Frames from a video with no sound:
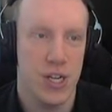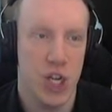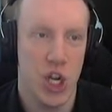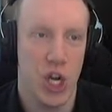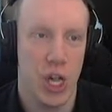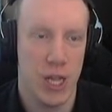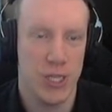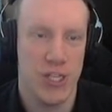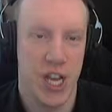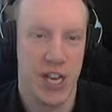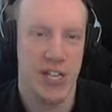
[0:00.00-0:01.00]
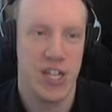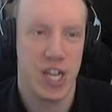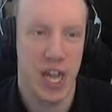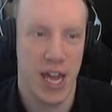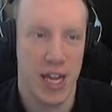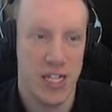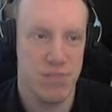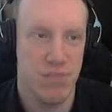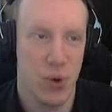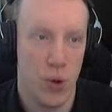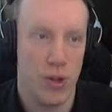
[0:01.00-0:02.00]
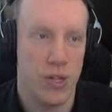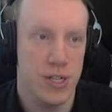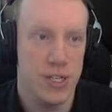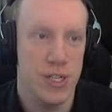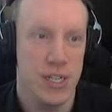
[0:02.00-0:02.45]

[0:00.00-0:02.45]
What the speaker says: Kill that gas ball.